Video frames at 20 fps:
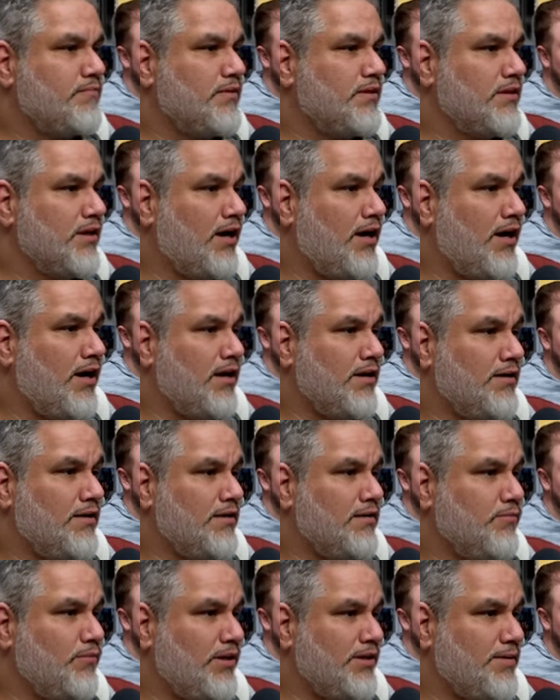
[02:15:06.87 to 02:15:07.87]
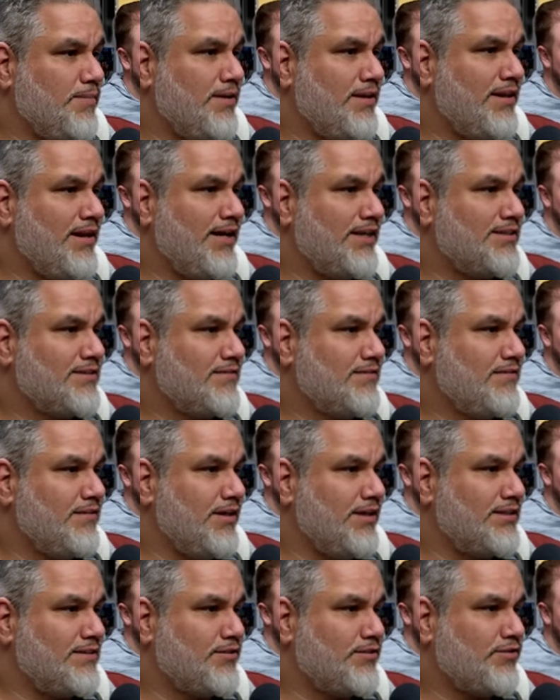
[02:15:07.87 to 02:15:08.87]
The uh, what you mean the next?
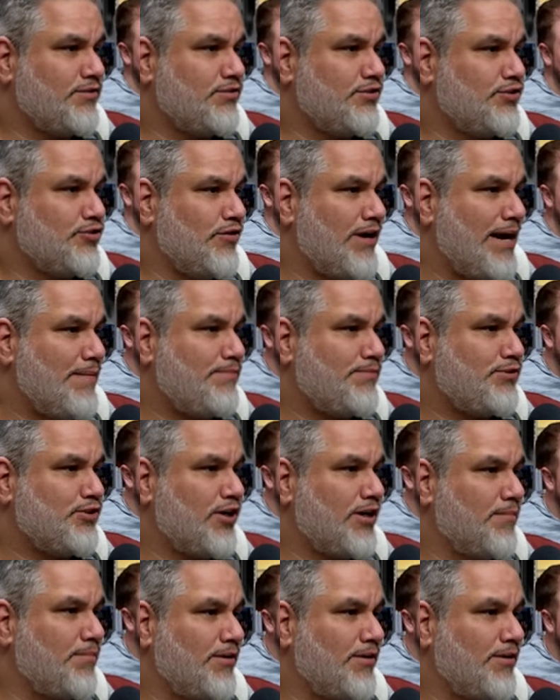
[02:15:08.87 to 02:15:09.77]
It's yeah. Trap. Target